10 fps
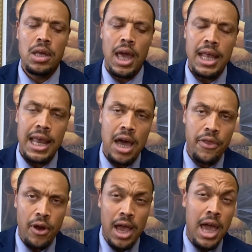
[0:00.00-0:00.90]
and now
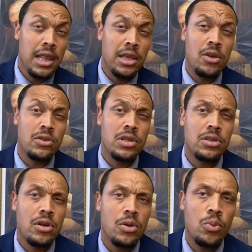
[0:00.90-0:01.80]
they're handling your
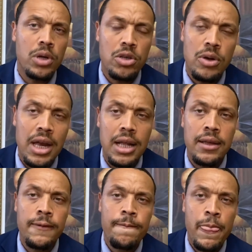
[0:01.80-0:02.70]
1031. You got
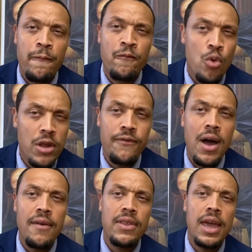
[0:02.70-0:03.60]
a
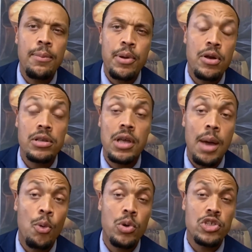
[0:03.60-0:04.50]
45 day period of
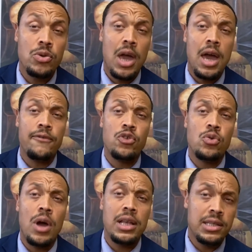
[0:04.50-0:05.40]
time in which you have
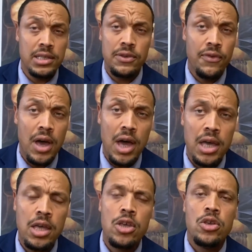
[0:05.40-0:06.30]
to identify
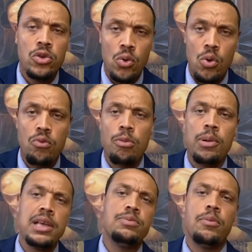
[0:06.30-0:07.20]
your
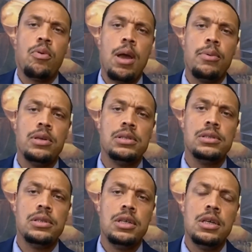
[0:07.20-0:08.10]
replacement properties.
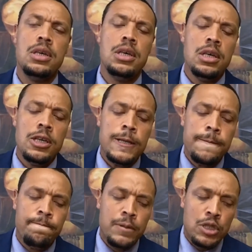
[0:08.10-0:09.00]

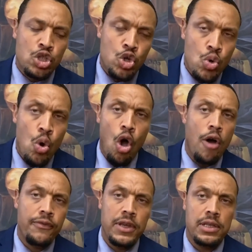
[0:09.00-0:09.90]
Too
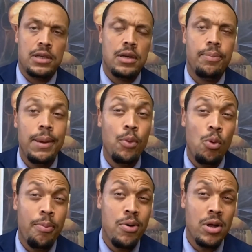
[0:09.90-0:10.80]
often, people
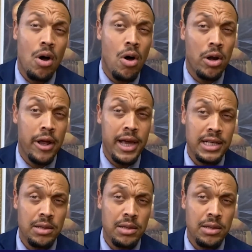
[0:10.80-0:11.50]
will put all their eggs